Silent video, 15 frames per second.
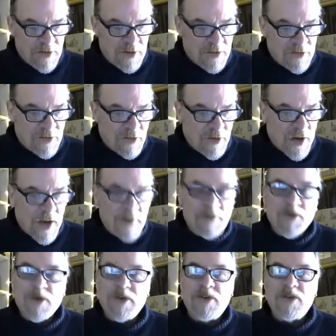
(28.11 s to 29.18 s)
And so I'm
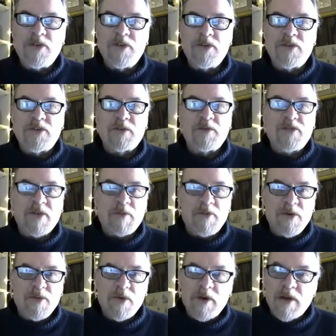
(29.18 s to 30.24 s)
going to do some
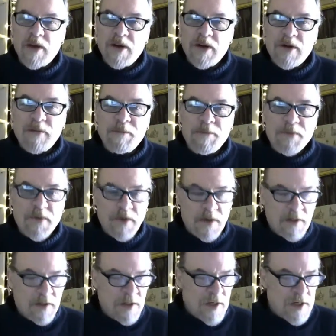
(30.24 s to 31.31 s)
summary work here
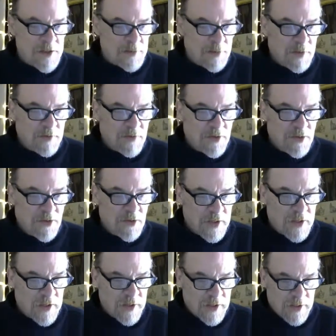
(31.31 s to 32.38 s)
on the Gospel of Luke
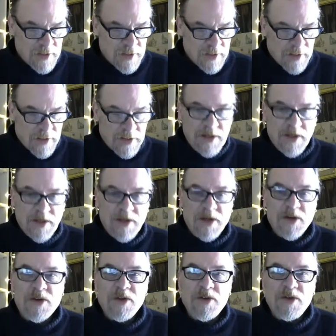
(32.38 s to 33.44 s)
to
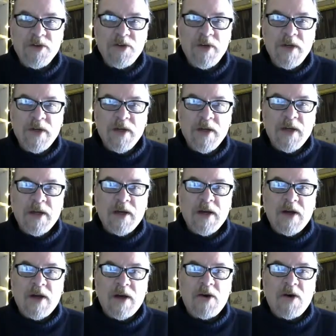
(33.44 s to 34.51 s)
conclude
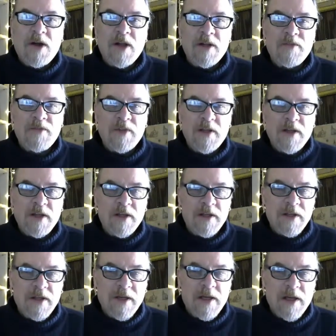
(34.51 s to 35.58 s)
all of the
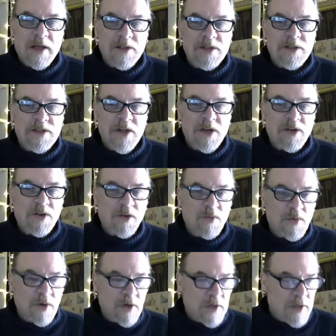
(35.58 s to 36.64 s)
exegetical
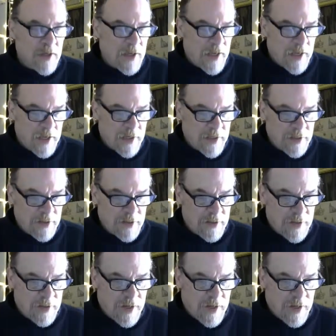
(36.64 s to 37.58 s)
work and